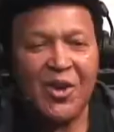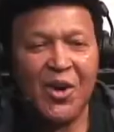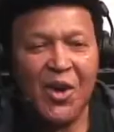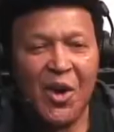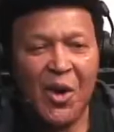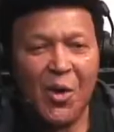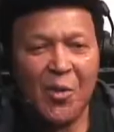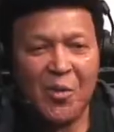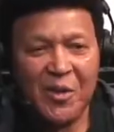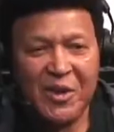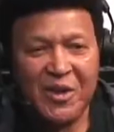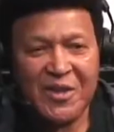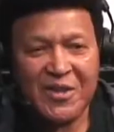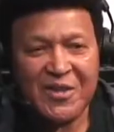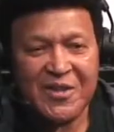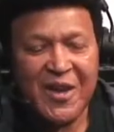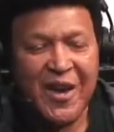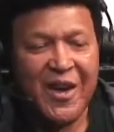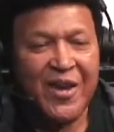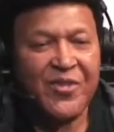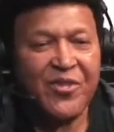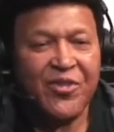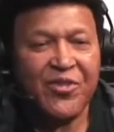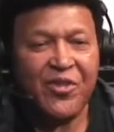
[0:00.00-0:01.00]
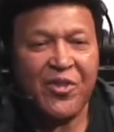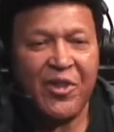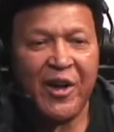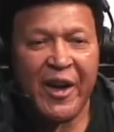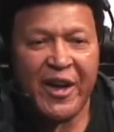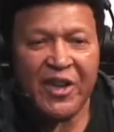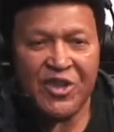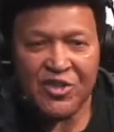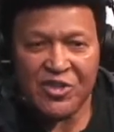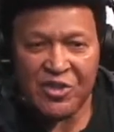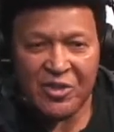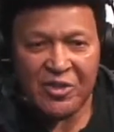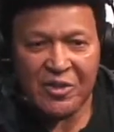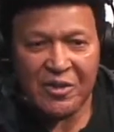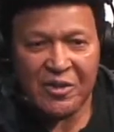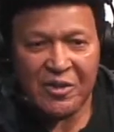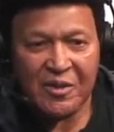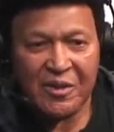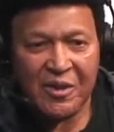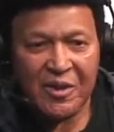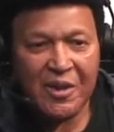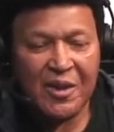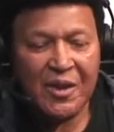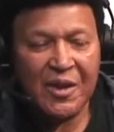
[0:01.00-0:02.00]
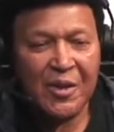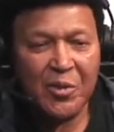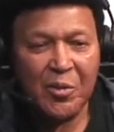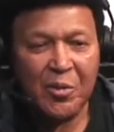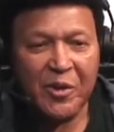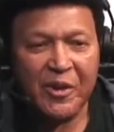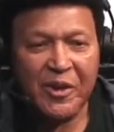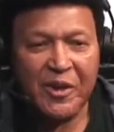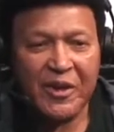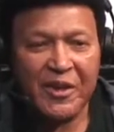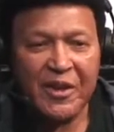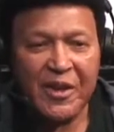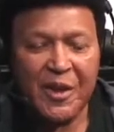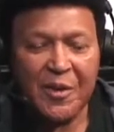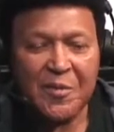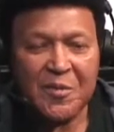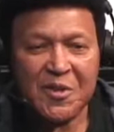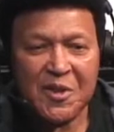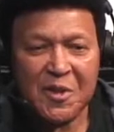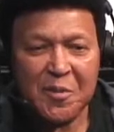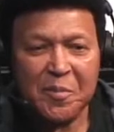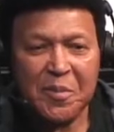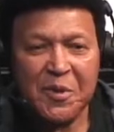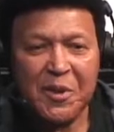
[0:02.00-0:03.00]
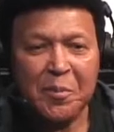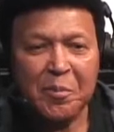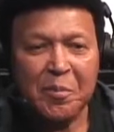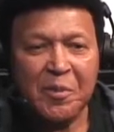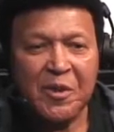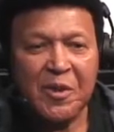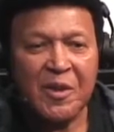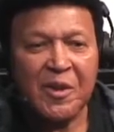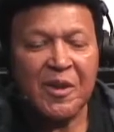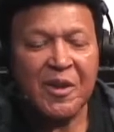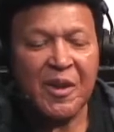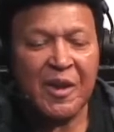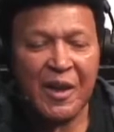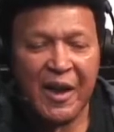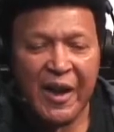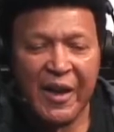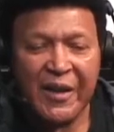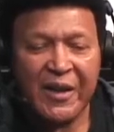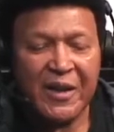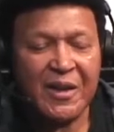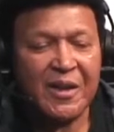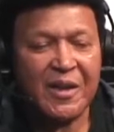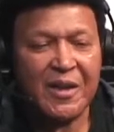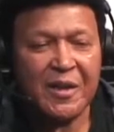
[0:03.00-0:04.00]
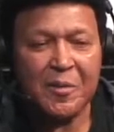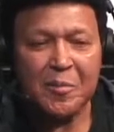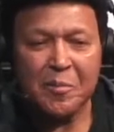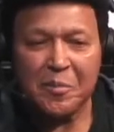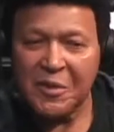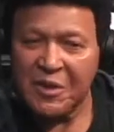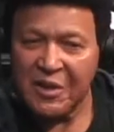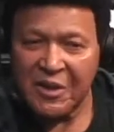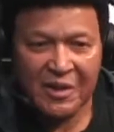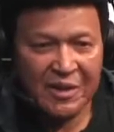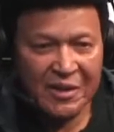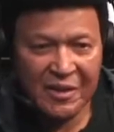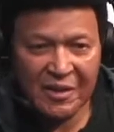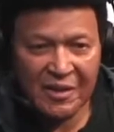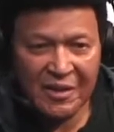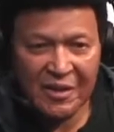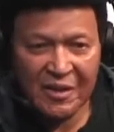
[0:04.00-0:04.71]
always fragile when it comes to people like me.